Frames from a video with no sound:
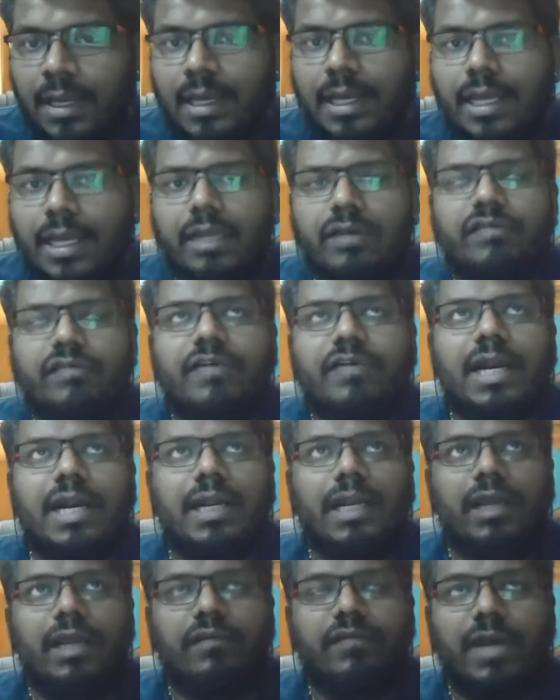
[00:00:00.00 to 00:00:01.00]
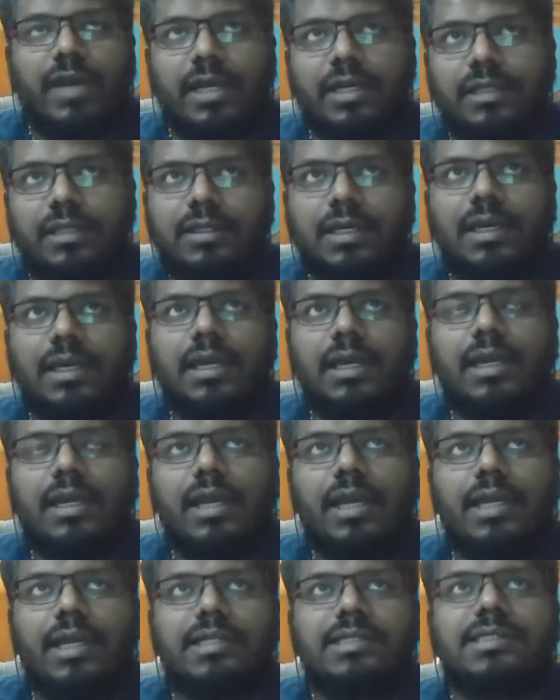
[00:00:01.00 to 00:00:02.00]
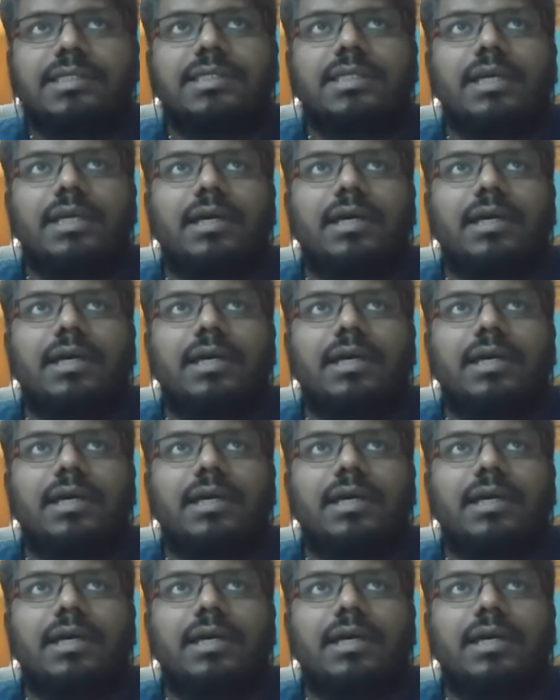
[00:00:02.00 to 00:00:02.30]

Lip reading: In fact, if anything, its